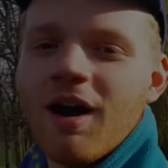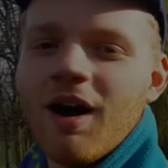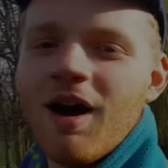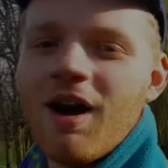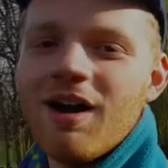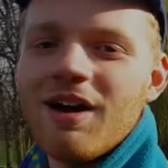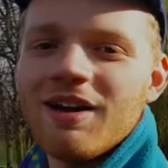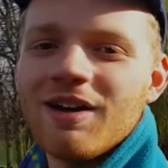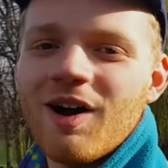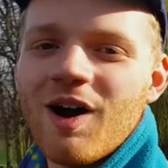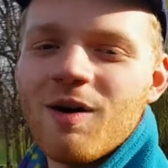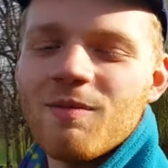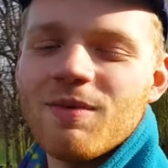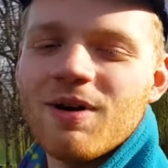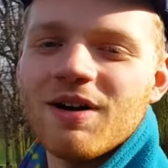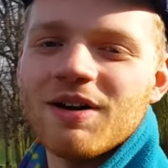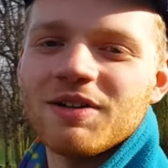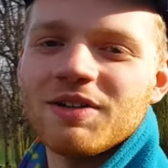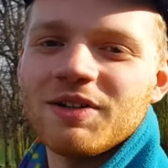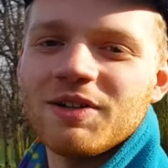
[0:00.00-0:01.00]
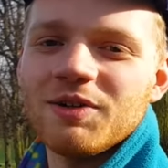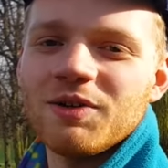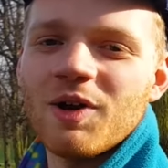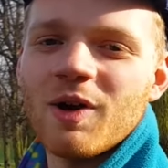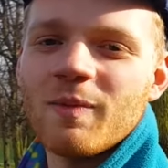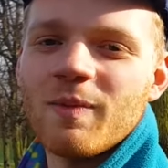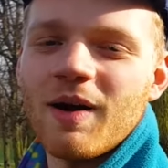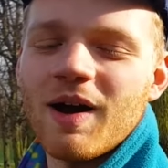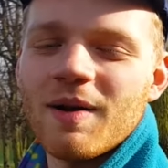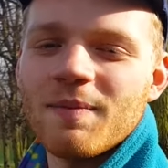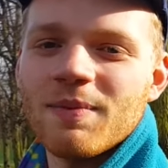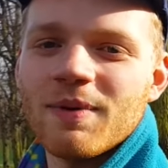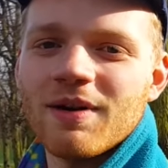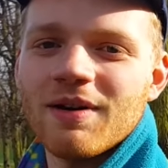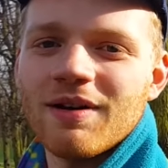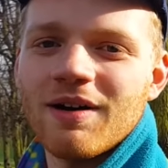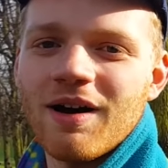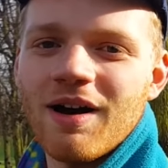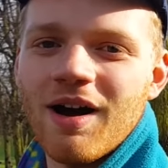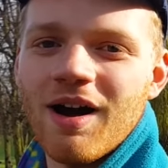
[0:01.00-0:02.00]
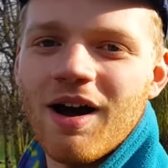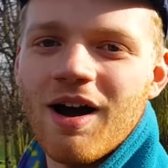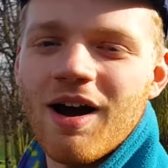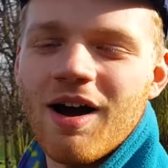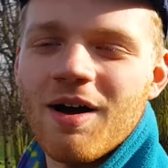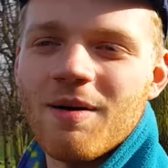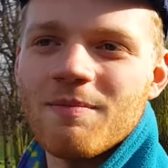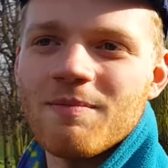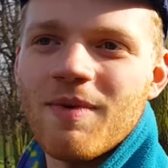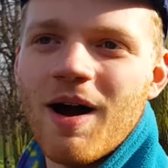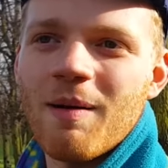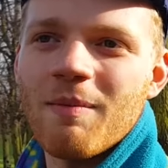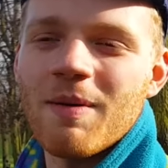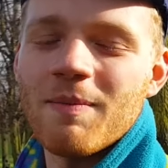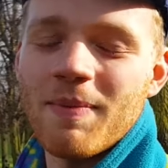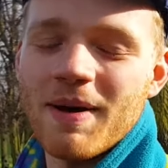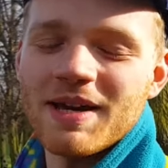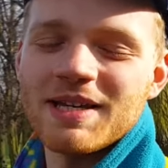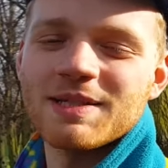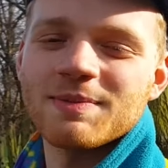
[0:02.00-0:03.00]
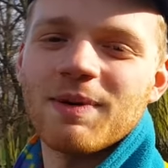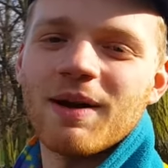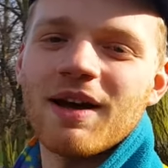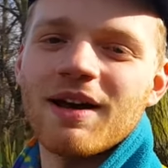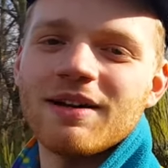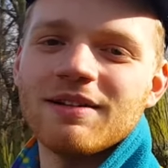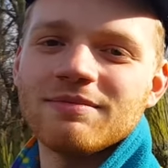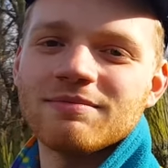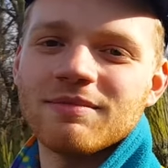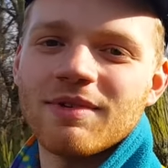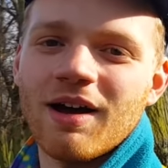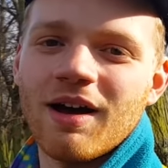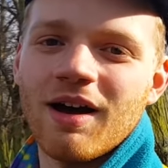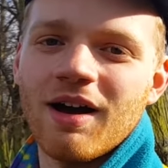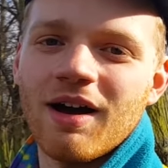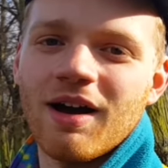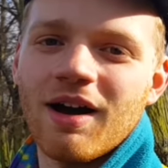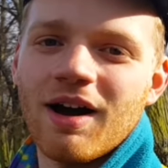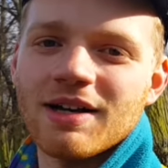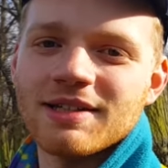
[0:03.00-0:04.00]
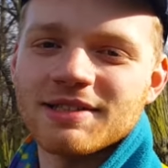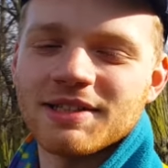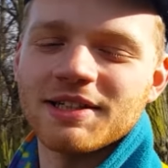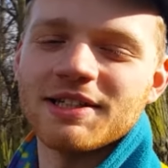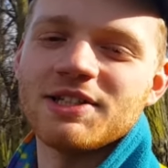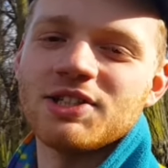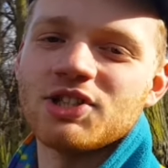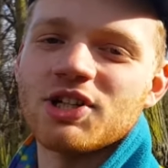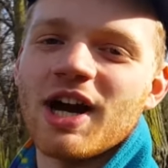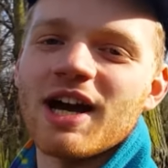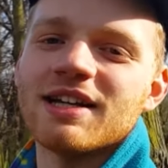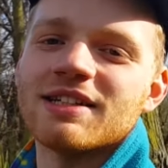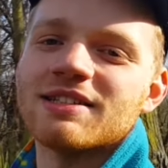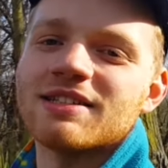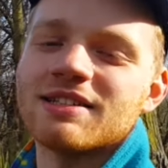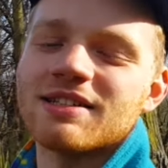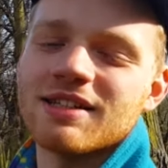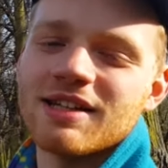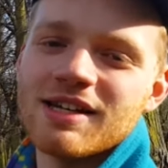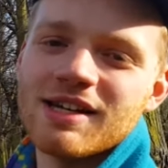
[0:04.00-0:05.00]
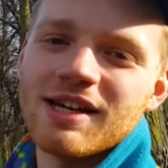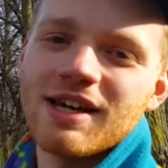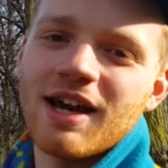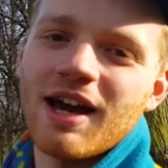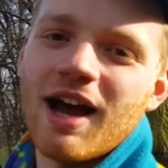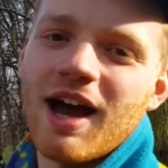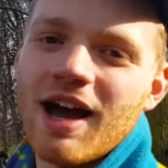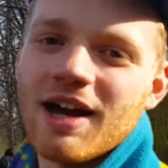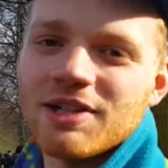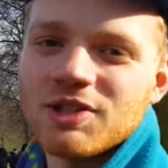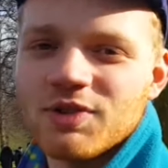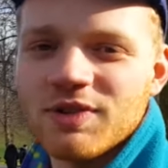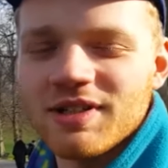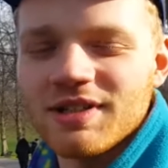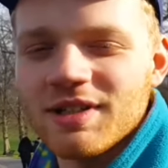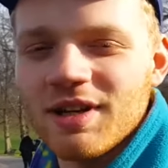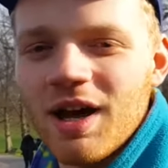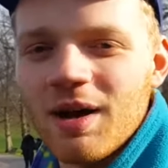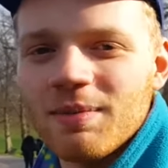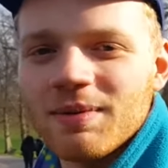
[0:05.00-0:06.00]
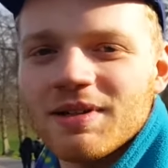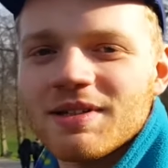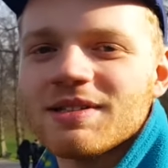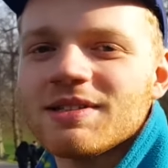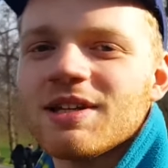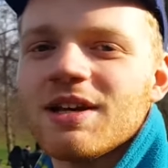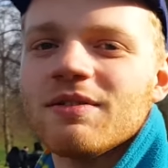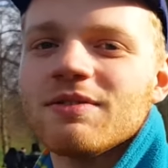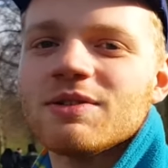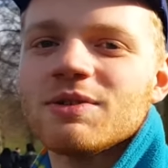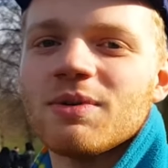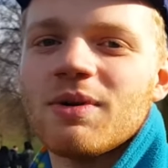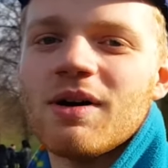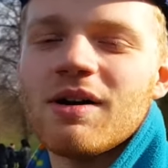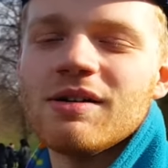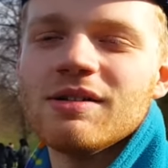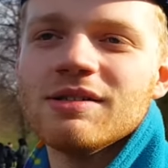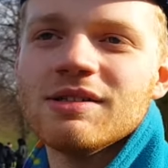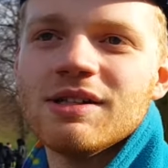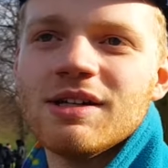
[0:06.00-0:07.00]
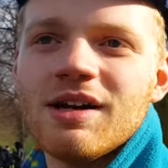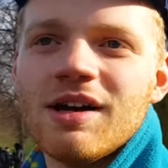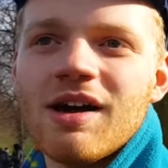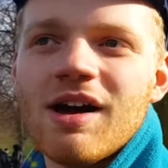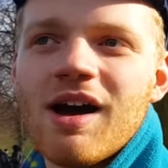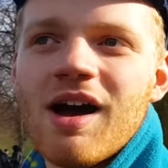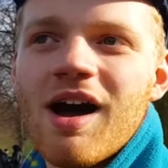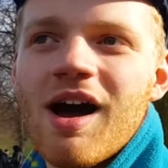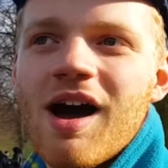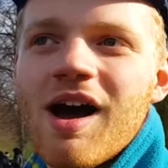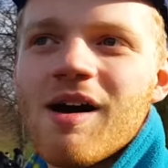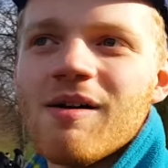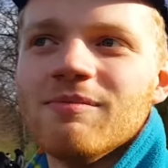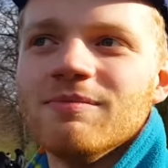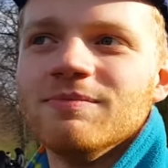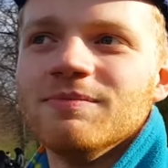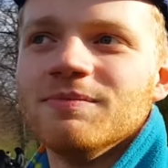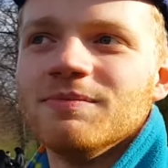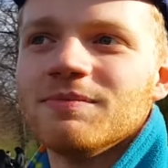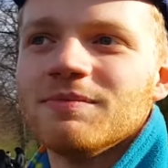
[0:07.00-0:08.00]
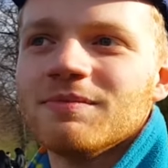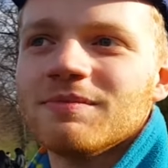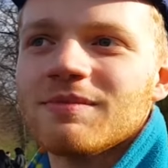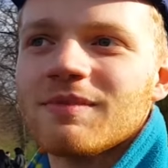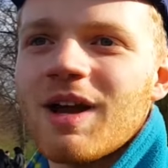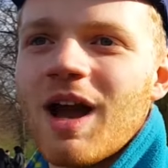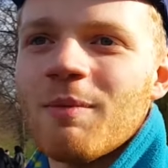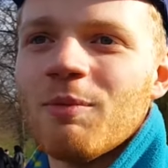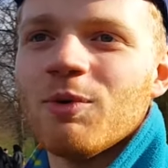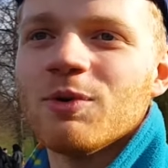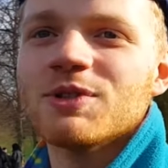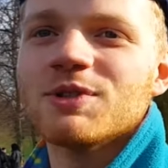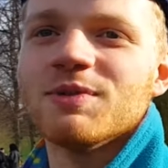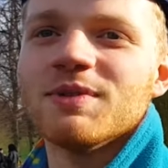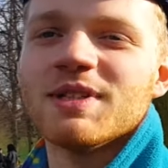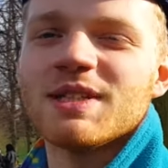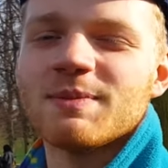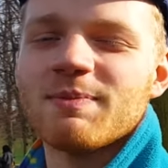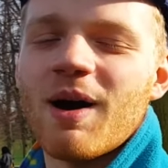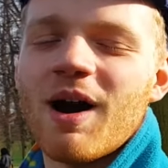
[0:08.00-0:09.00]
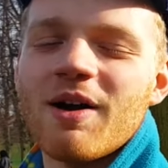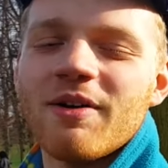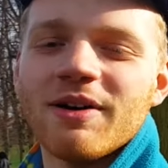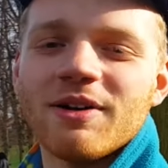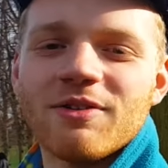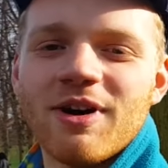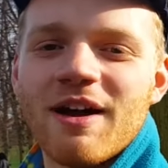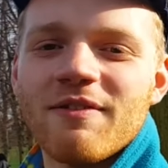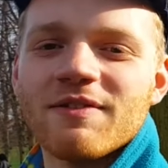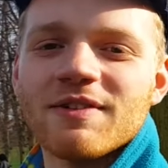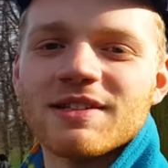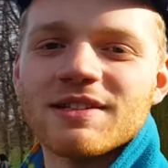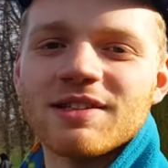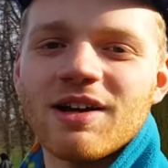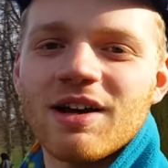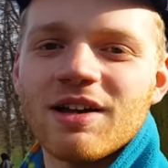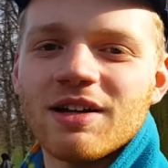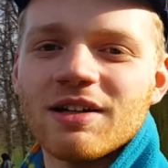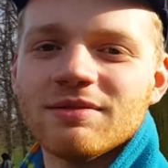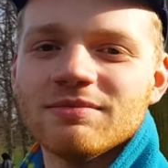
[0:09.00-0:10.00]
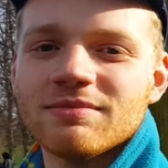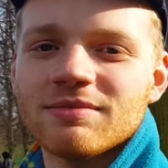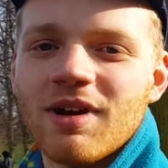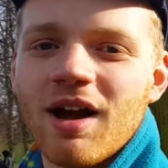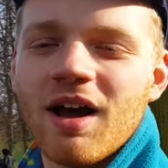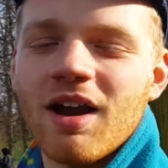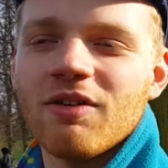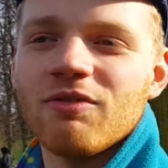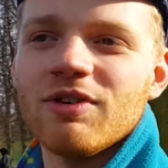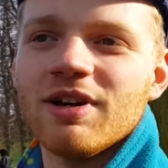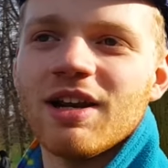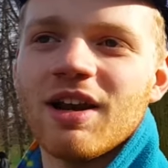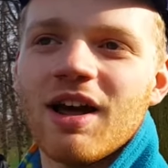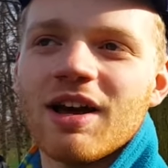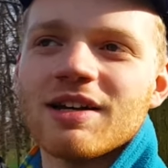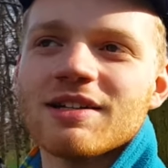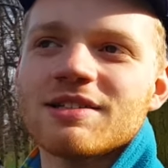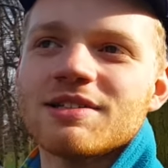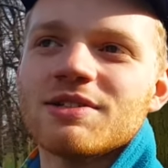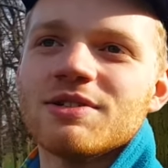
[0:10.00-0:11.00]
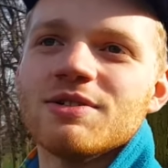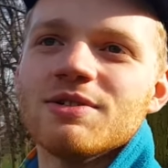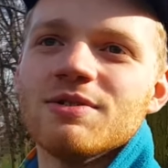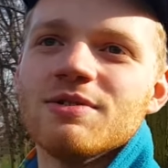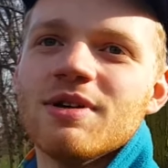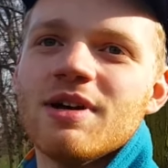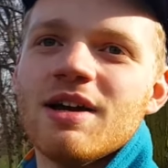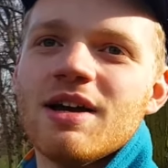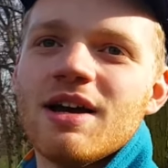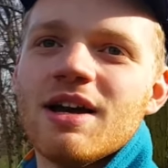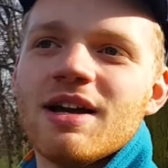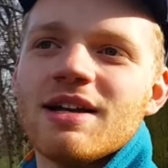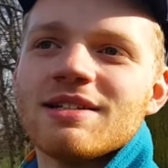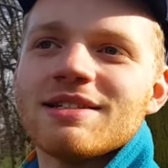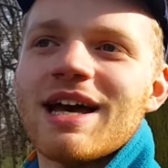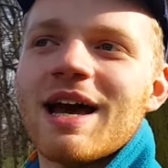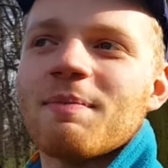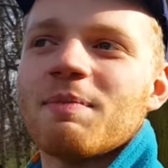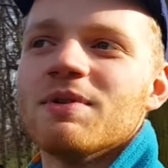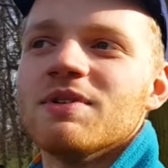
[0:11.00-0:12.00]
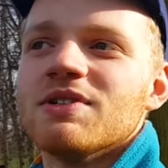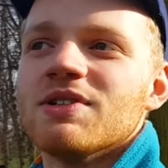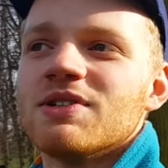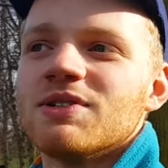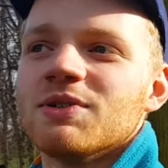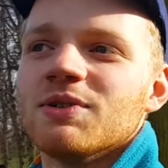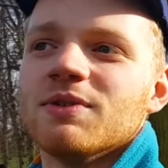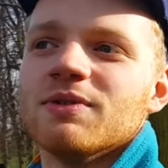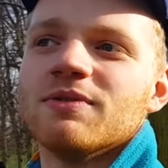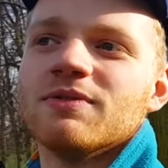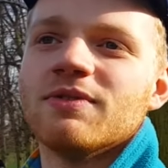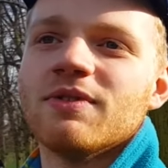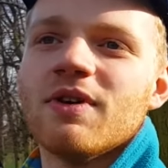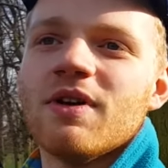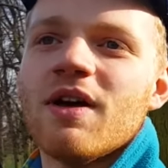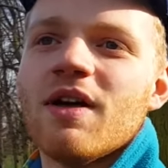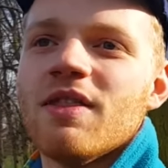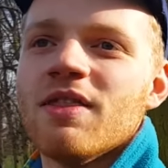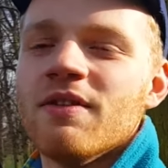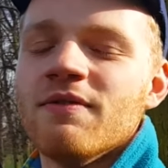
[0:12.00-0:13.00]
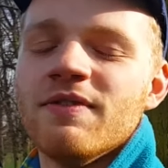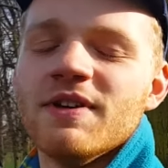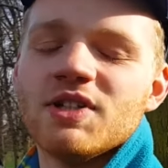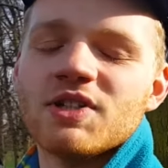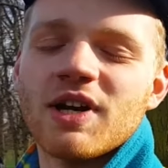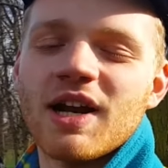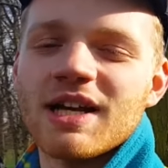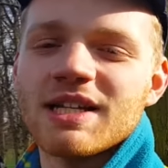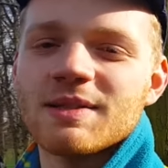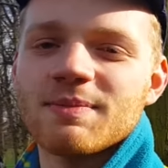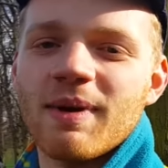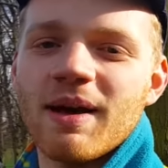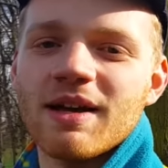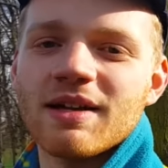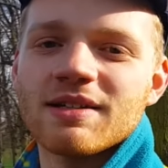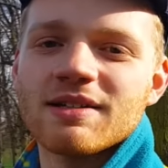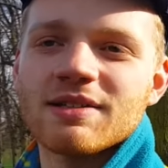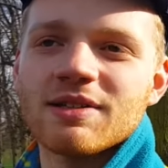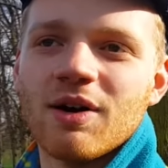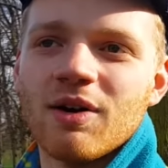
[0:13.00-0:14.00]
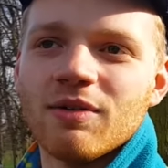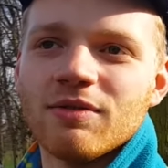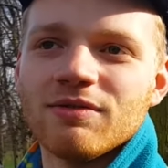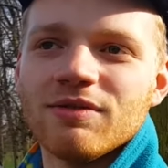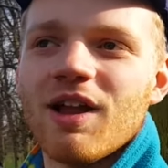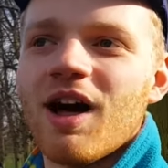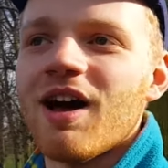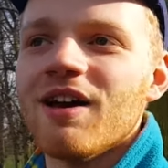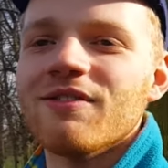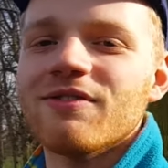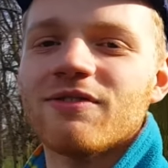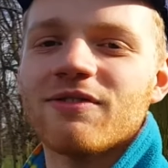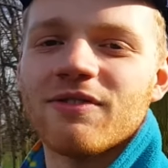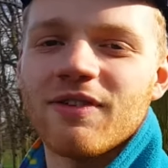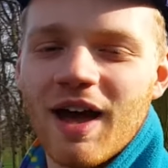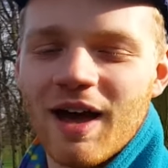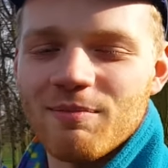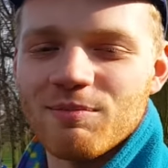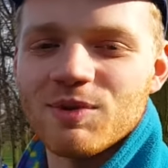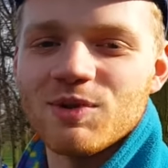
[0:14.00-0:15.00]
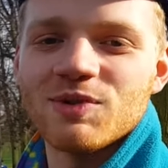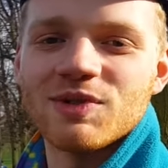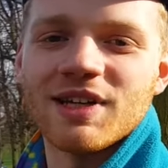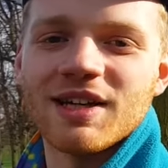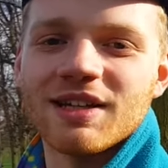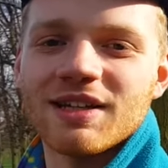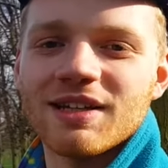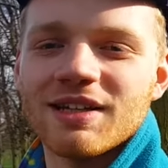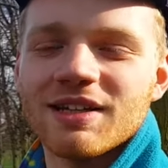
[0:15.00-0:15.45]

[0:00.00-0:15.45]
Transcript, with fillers: Hi, I'm uh, Hugo Piper. Um, I'm a bass player. Uh, I study jazz at Trinity Laban Conservatoire. Um, I'm also an aspiring graphic designer. i really like to tap into sort of the visual aspects of life and music.